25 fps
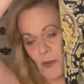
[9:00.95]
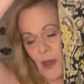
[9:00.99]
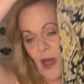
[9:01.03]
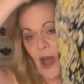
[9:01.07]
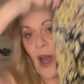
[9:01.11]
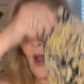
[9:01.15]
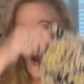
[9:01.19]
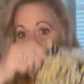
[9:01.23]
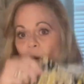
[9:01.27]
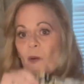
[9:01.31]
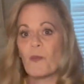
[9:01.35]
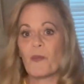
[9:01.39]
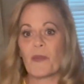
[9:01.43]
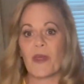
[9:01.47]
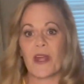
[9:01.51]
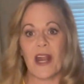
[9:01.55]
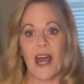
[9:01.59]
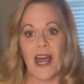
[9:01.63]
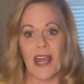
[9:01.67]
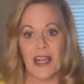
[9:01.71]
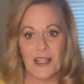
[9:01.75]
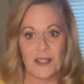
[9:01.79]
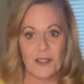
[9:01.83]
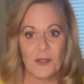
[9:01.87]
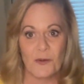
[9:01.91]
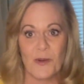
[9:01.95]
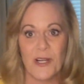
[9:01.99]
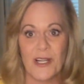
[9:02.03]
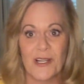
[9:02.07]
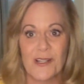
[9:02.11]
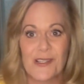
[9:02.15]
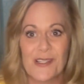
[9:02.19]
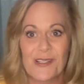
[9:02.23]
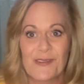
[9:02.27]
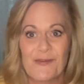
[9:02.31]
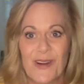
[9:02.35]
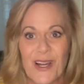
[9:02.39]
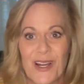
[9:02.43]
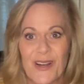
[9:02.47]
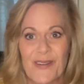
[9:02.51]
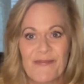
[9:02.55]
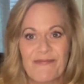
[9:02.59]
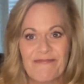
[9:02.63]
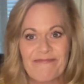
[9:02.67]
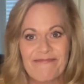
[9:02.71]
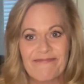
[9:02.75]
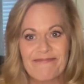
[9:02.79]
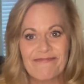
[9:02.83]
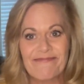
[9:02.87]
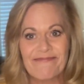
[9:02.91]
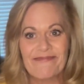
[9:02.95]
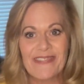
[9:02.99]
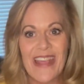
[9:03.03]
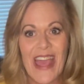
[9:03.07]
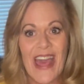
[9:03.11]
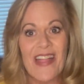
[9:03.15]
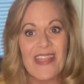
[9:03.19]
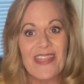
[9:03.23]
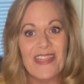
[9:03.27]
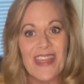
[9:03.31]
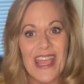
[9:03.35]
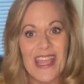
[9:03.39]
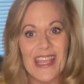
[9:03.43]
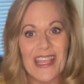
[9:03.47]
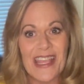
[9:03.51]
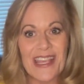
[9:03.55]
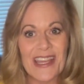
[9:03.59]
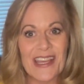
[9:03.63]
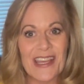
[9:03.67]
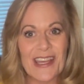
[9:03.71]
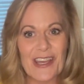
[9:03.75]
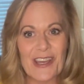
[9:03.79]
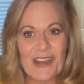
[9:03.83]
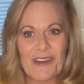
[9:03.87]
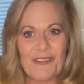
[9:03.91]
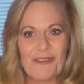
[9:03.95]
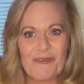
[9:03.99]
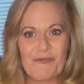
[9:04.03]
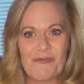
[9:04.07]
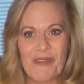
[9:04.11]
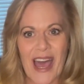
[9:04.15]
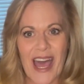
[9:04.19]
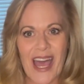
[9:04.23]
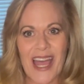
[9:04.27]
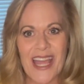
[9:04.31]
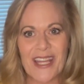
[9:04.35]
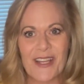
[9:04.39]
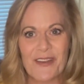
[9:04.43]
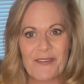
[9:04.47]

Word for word: I hope that I get to wear it somewhere. Thank you. Bye.